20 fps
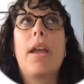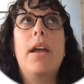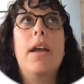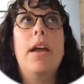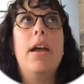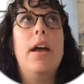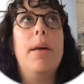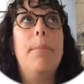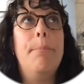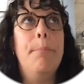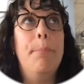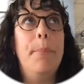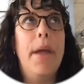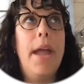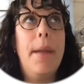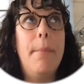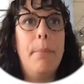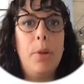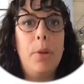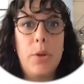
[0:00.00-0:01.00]

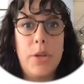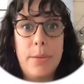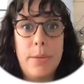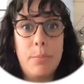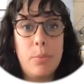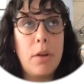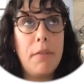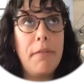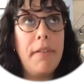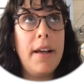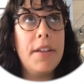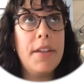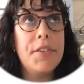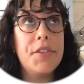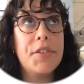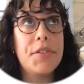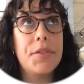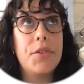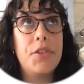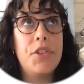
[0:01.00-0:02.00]
employee profile
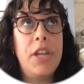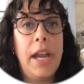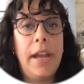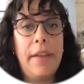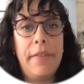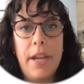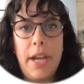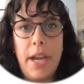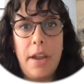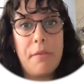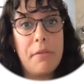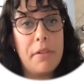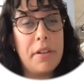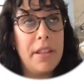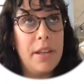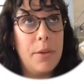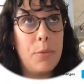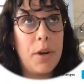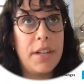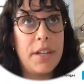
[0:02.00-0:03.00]
just to check that
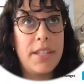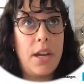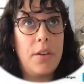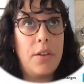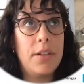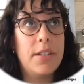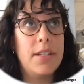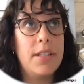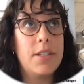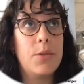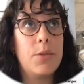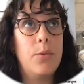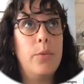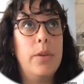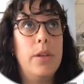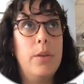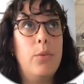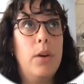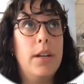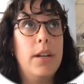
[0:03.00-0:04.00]
everything worked out as
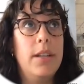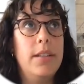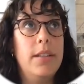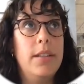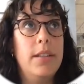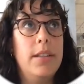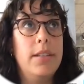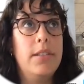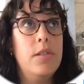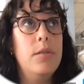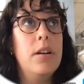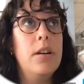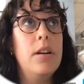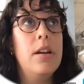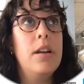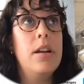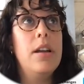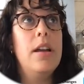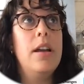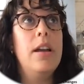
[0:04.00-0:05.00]
we wanted to.
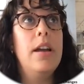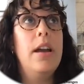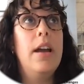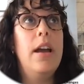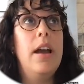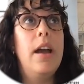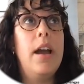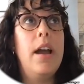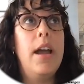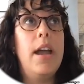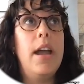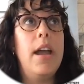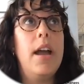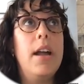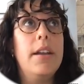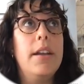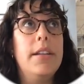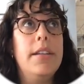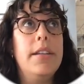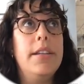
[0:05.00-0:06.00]

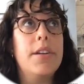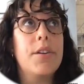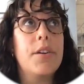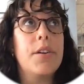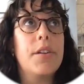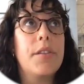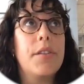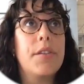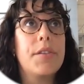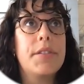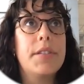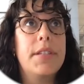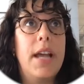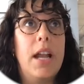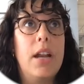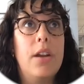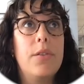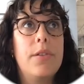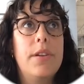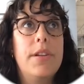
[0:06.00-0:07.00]
And here on the
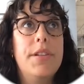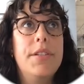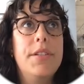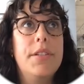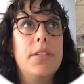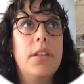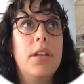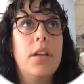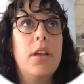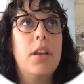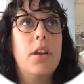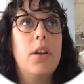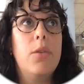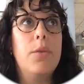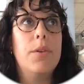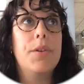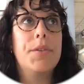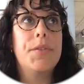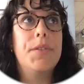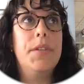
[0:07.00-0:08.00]
salaries,
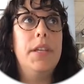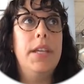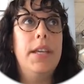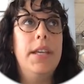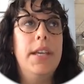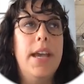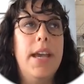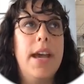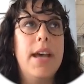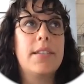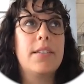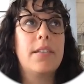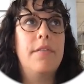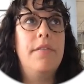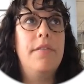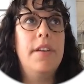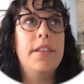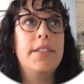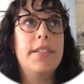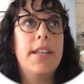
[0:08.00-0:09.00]
we'll see he has a
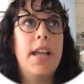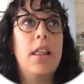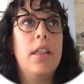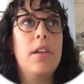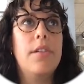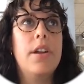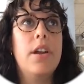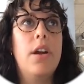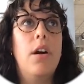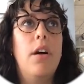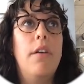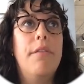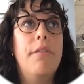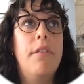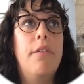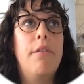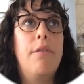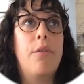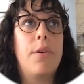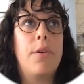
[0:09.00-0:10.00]
fixed salary of
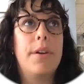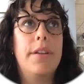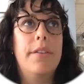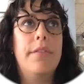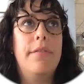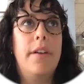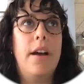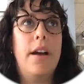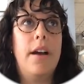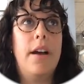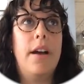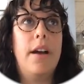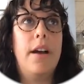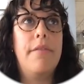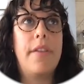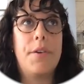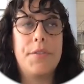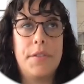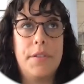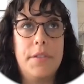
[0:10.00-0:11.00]

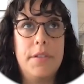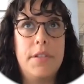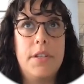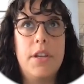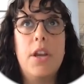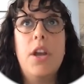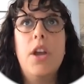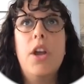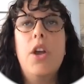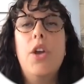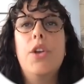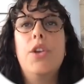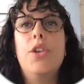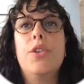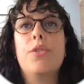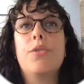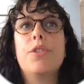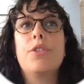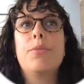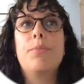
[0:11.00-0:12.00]
45,000
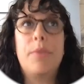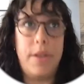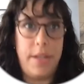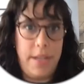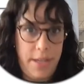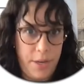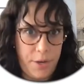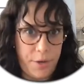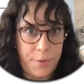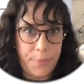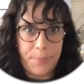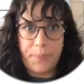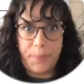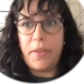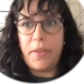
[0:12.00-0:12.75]
euros per year.